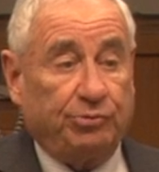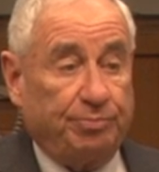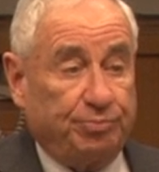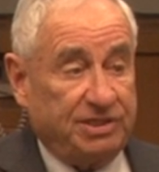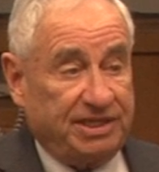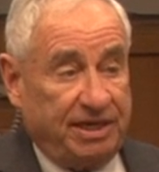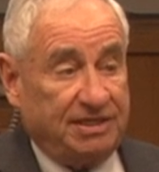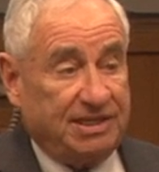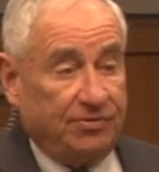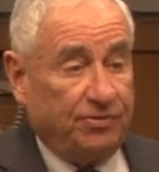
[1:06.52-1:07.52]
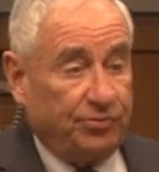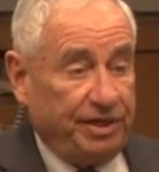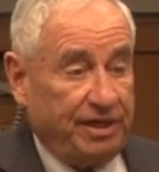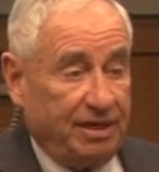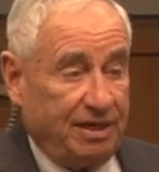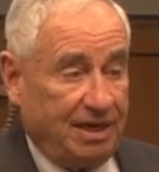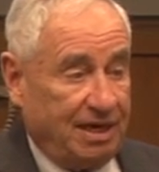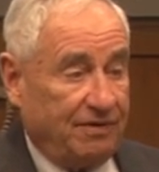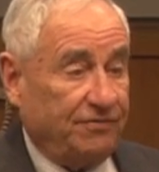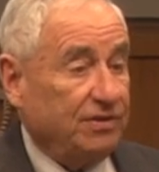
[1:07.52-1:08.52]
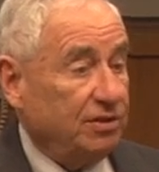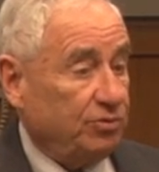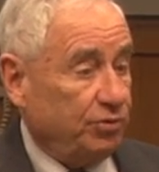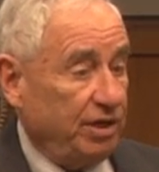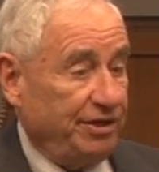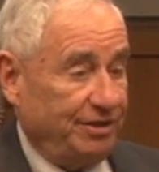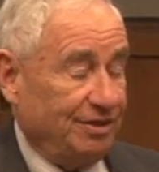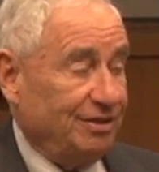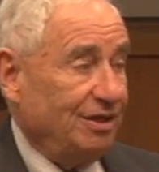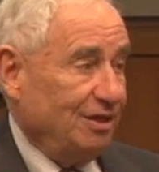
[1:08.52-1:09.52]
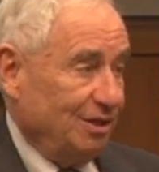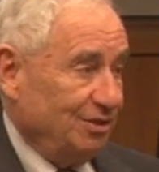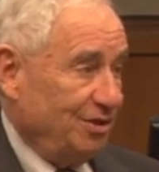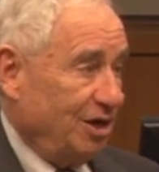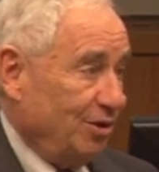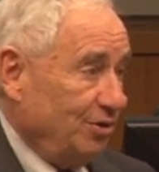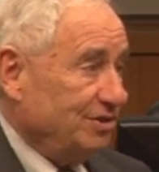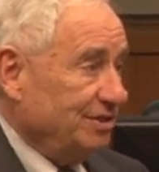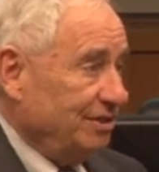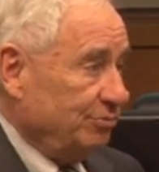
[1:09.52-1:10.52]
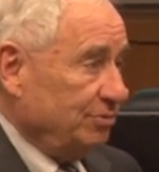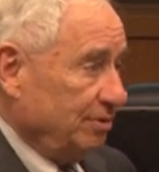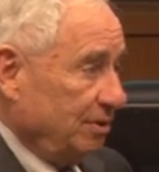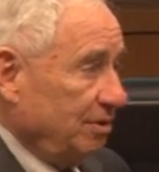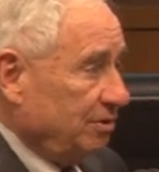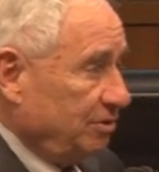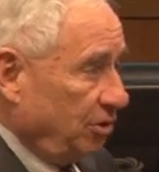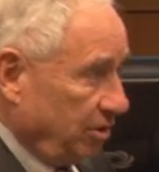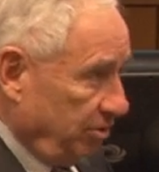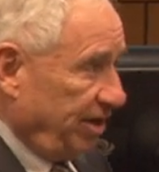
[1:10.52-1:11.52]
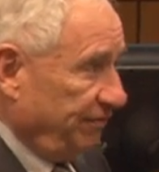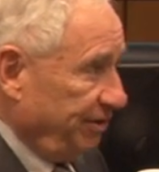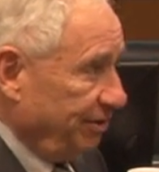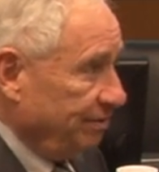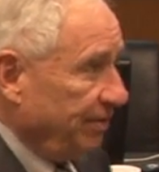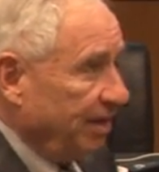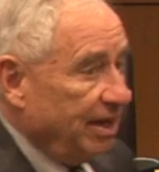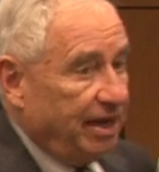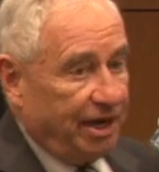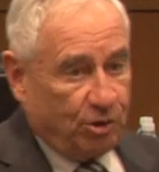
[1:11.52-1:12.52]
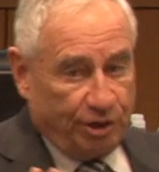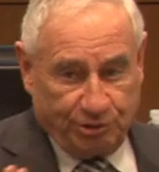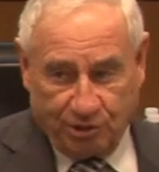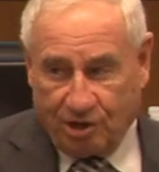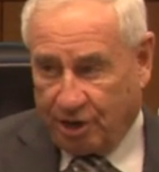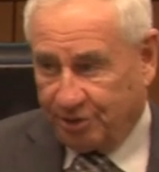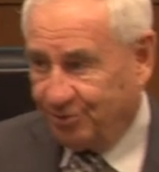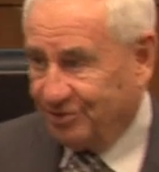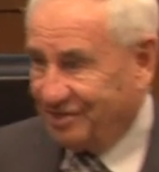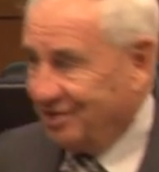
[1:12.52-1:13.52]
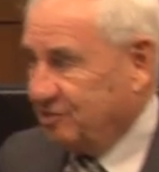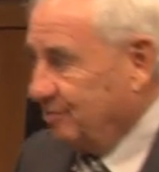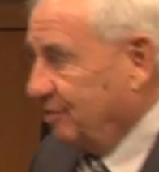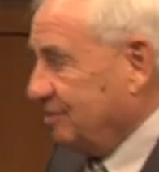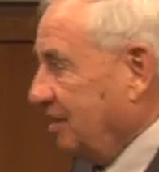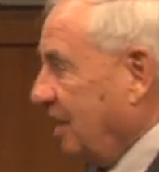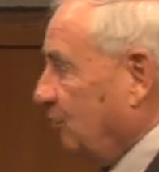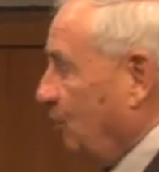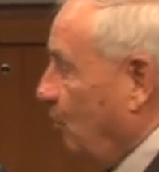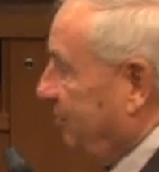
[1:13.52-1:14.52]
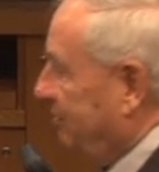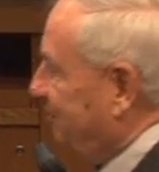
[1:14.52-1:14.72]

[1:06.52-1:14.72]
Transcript: represents three and a half trillion dollars in revenue, according to Gartner's estimates. Our own